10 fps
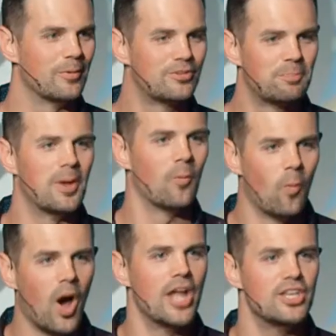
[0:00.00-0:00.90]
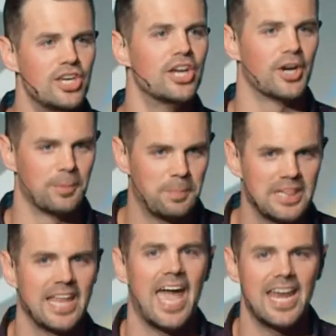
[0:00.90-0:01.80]
We spent 1 year
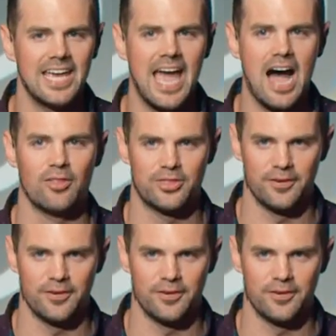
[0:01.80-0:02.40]
planning out